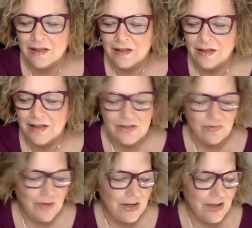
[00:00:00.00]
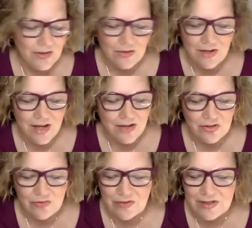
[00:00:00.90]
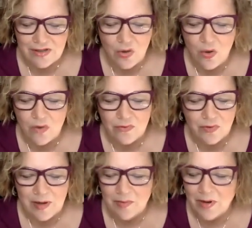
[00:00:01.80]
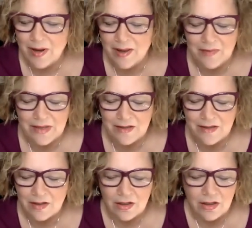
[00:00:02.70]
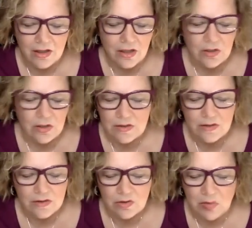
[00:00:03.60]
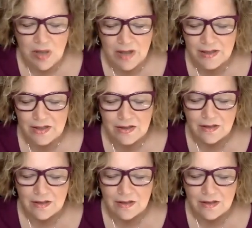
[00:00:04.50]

And I just read yesterday, just recent quote from Abraham that your body,